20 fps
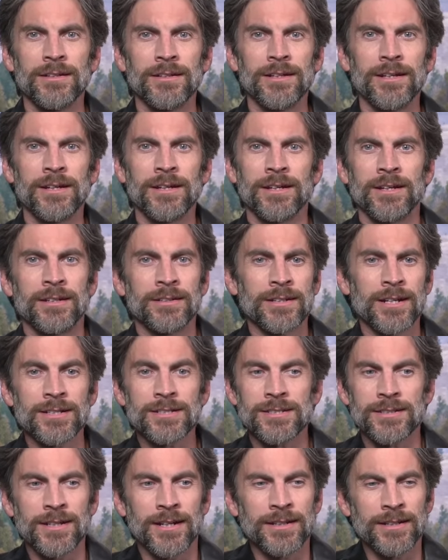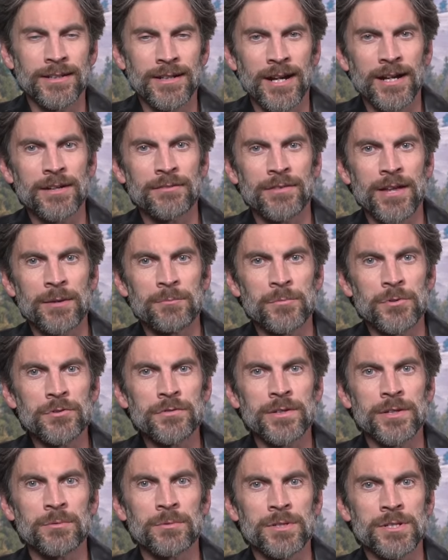in, in nineteen ninety-nine of that
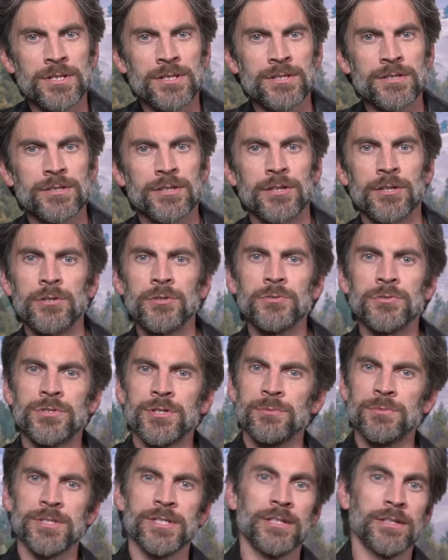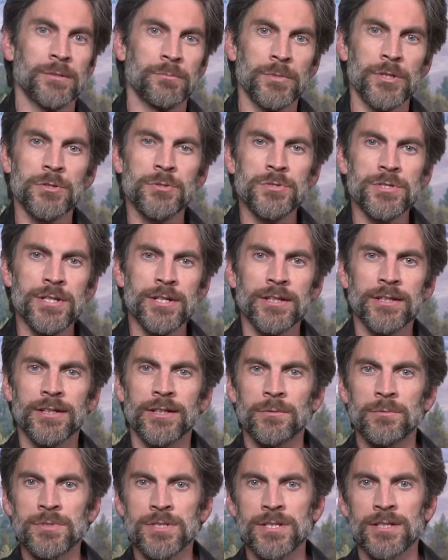movie was huge. It was in the music,
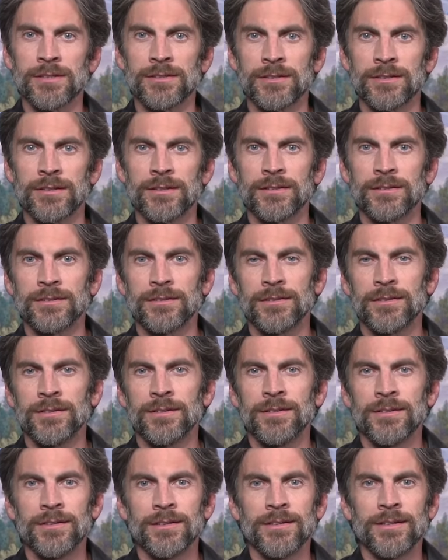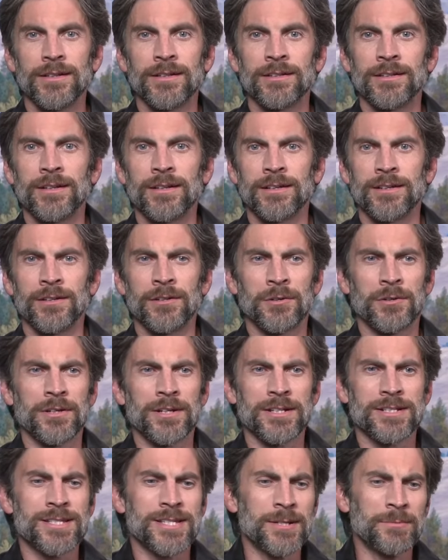it was in the, and you know,
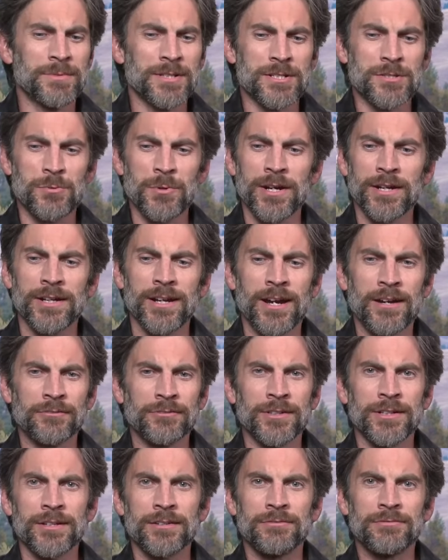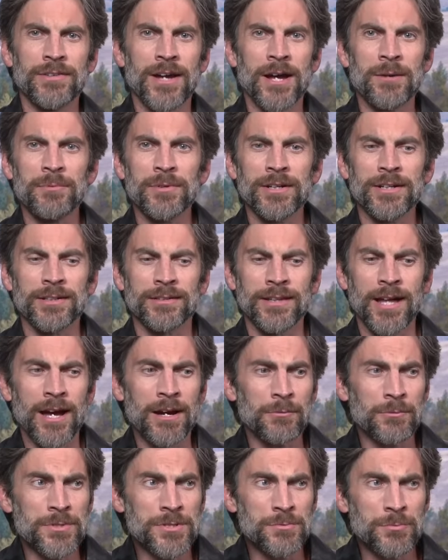it seeped its way into every fabric, and
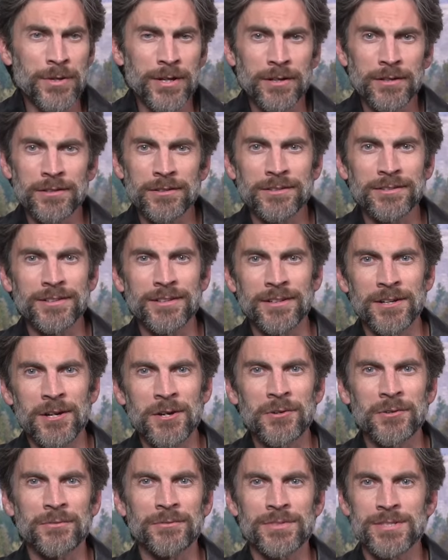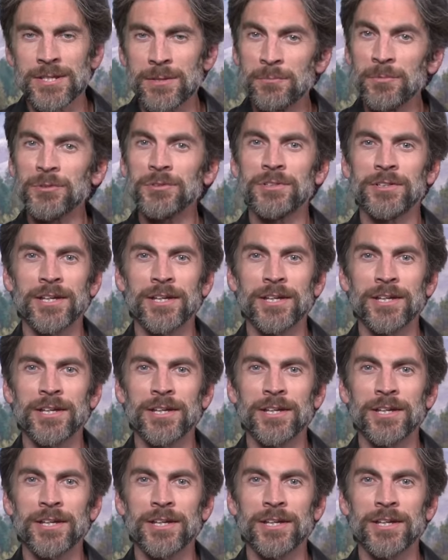that was weird, you know, and similar